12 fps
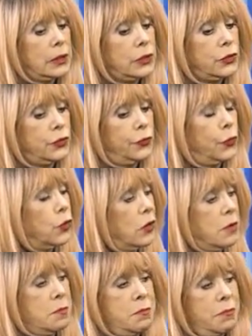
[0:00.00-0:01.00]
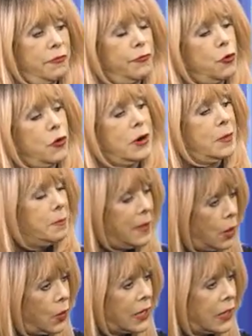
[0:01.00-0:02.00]
for an
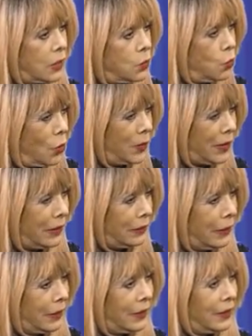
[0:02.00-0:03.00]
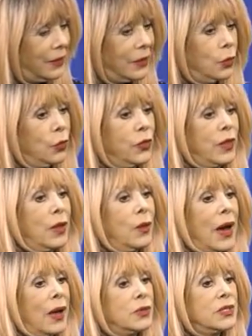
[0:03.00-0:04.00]
American woman, although I
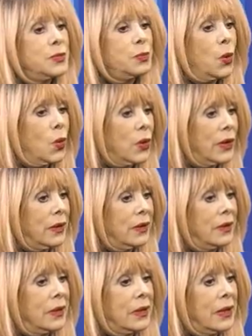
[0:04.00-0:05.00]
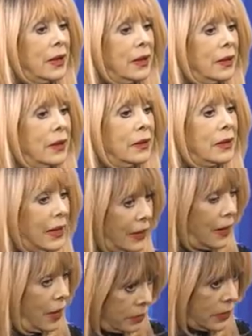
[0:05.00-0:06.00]
was born
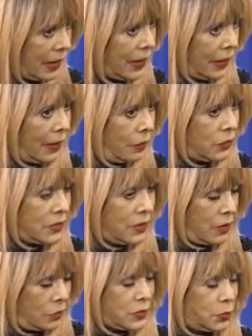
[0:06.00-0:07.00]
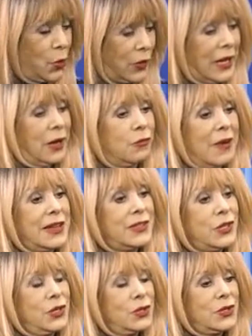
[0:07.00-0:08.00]
here, I was born here and raised in New
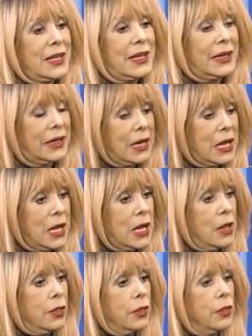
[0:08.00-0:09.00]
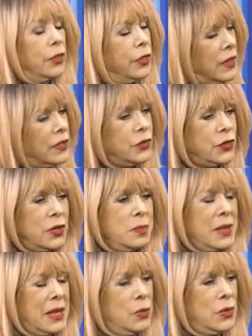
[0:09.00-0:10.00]
Zealand. This to me
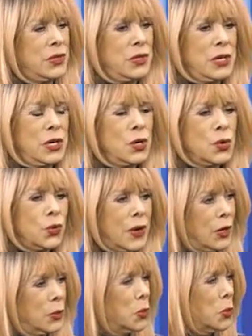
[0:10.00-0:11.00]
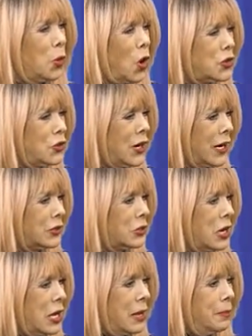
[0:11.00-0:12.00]
was an incredible project
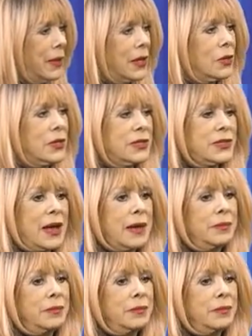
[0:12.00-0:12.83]
because I